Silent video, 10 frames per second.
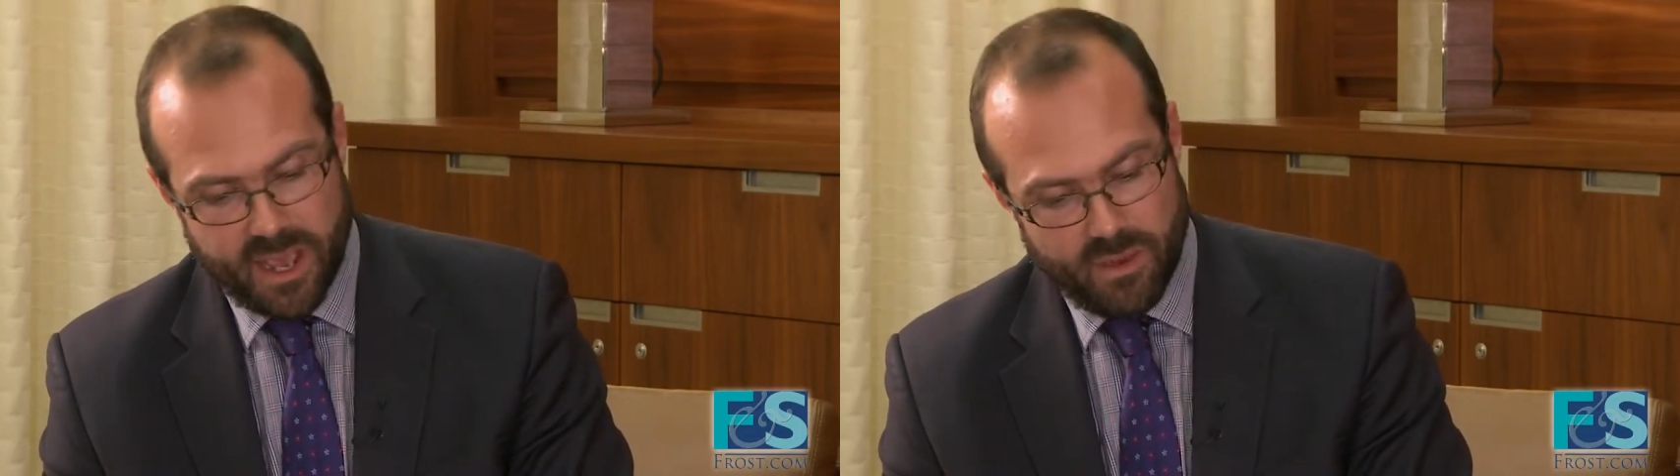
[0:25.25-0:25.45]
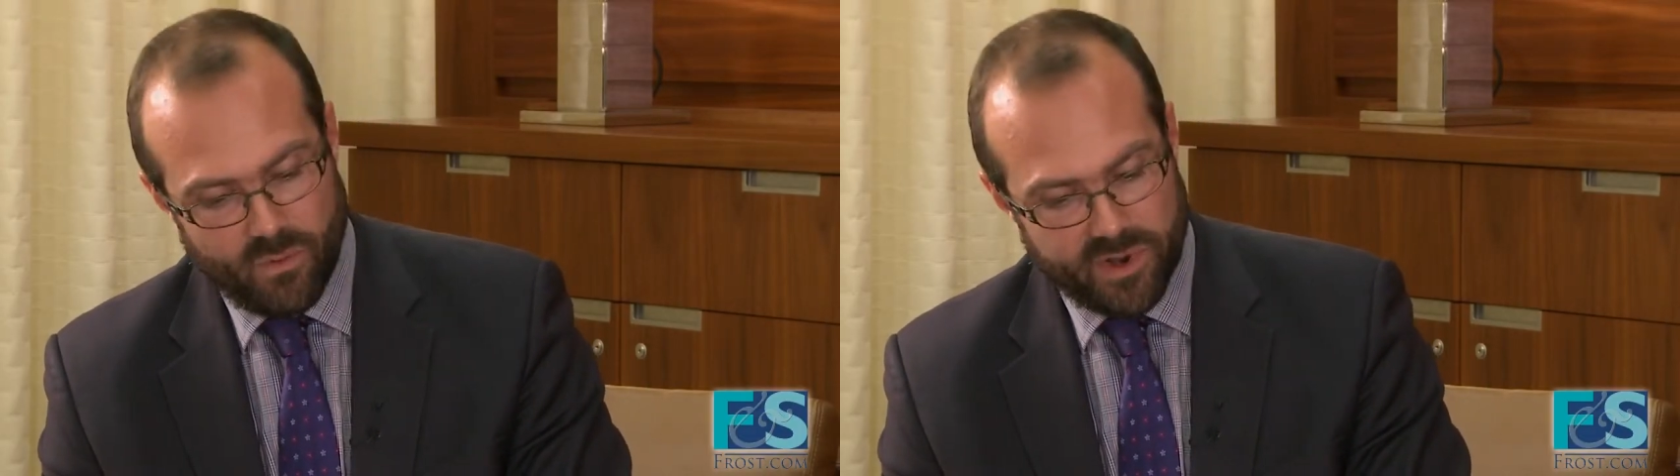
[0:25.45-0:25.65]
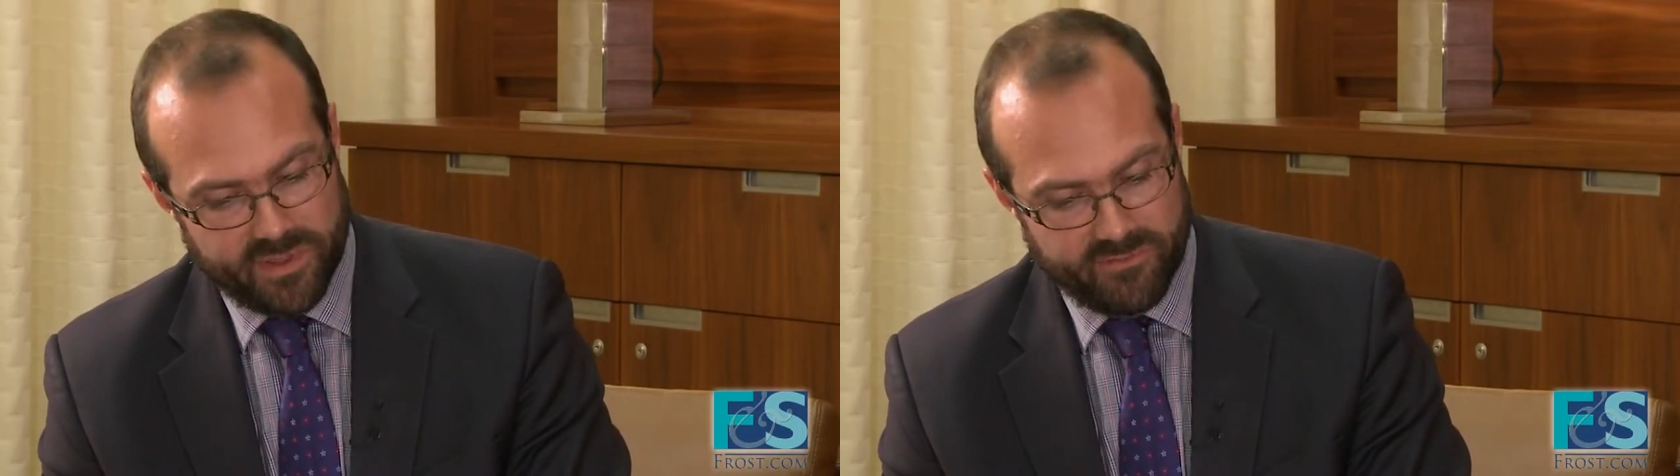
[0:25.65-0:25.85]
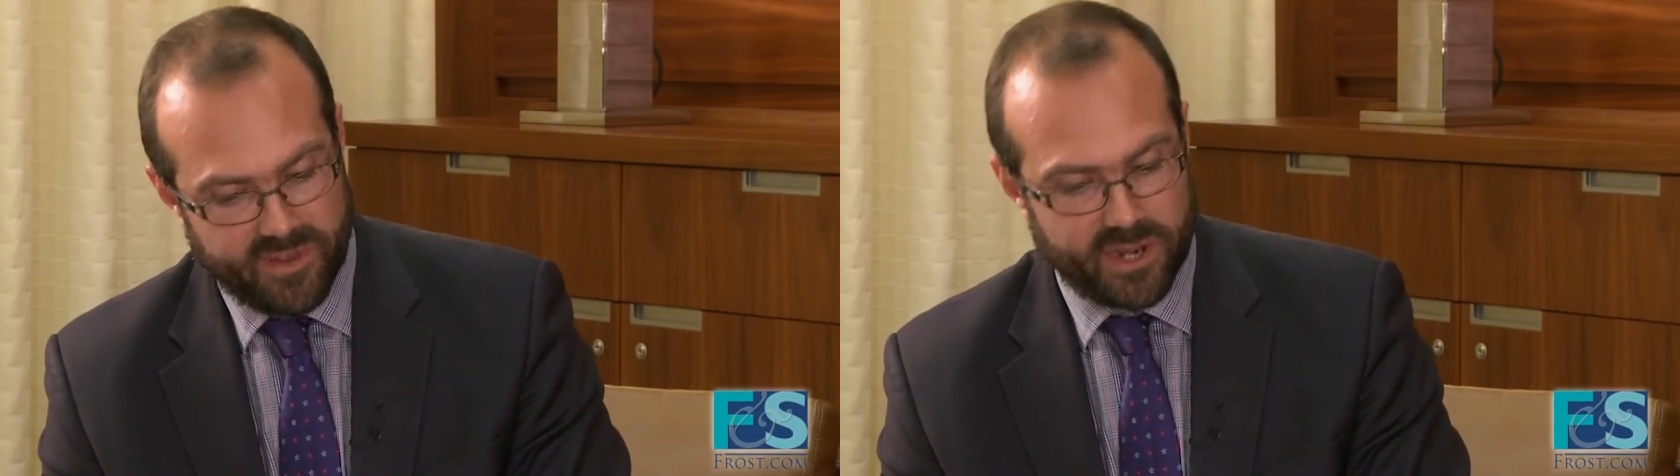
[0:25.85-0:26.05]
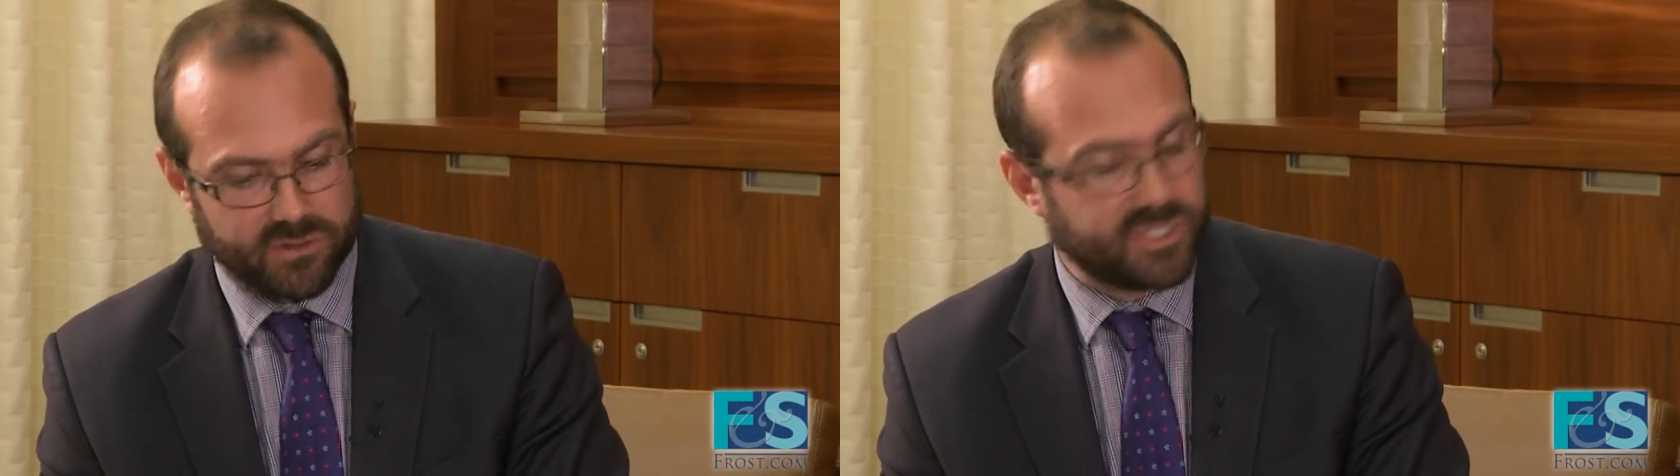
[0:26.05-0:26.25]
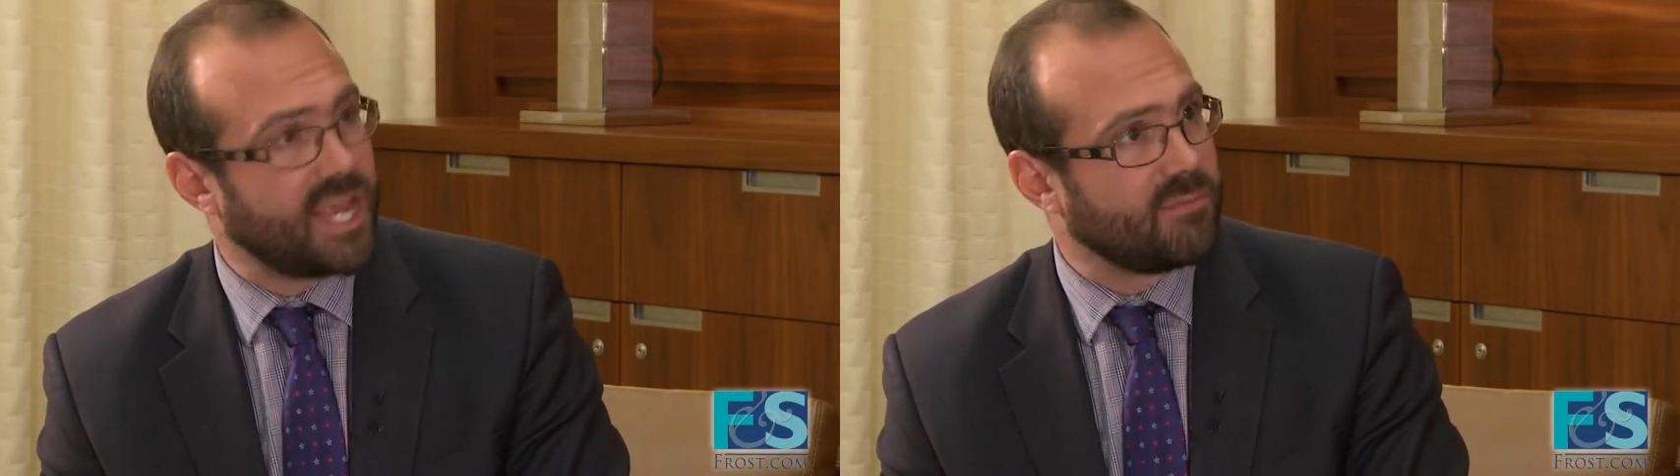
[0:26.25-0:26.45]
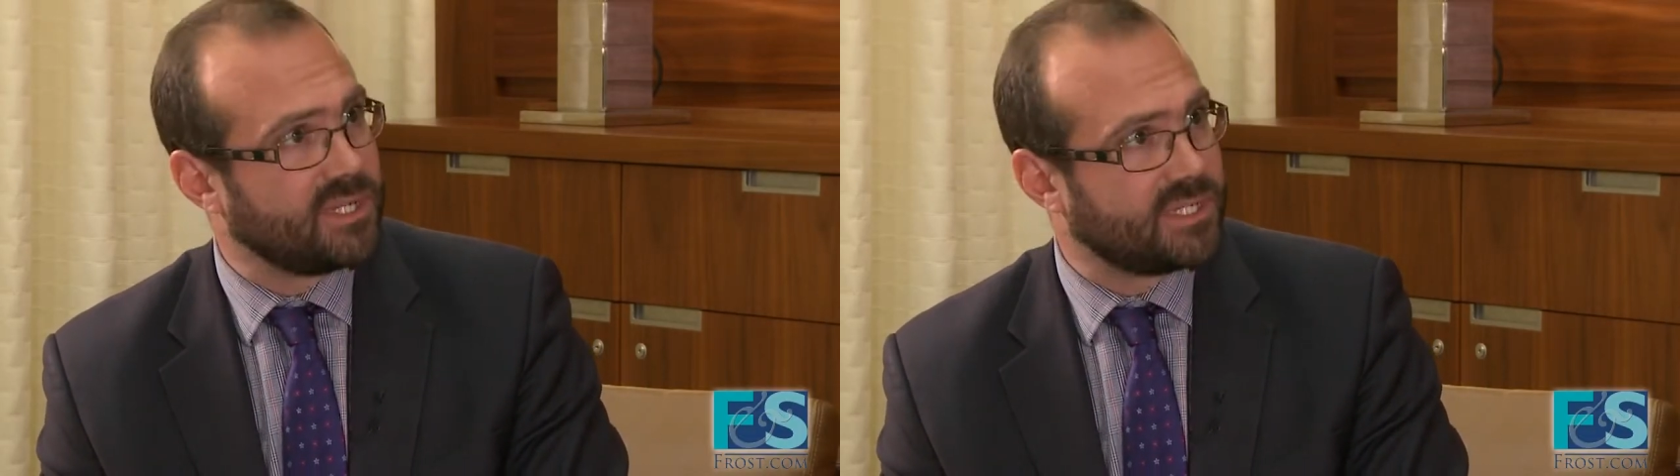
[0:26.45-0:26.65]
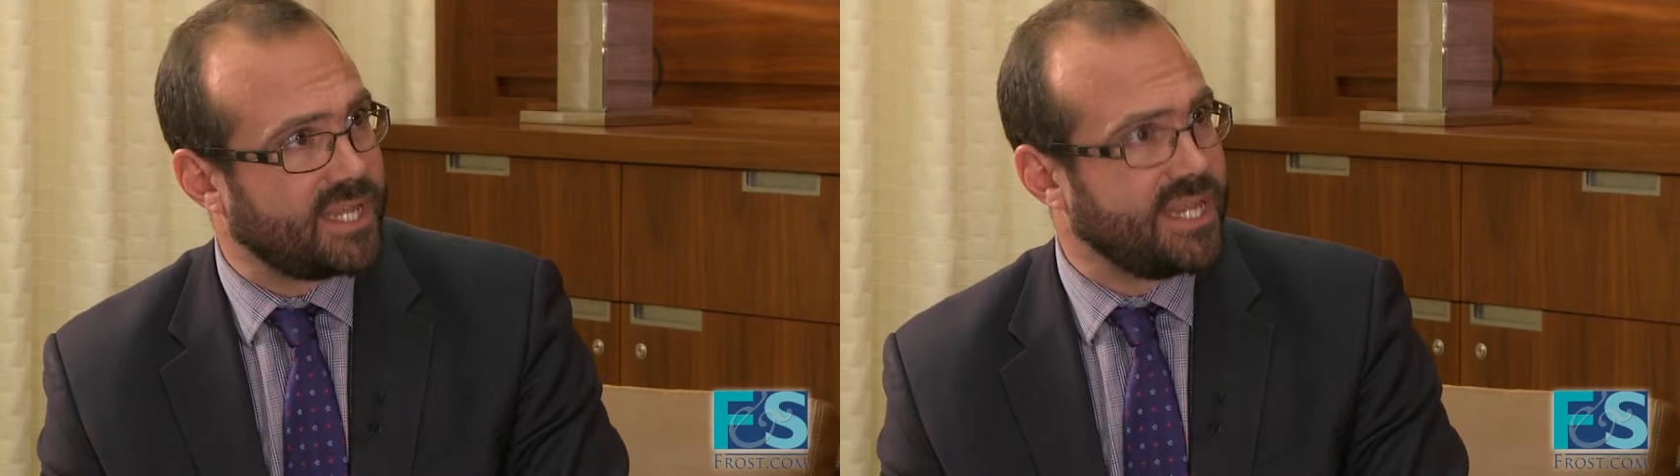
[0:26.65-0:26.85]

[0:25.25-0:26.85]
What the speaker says: What are the vehicle segments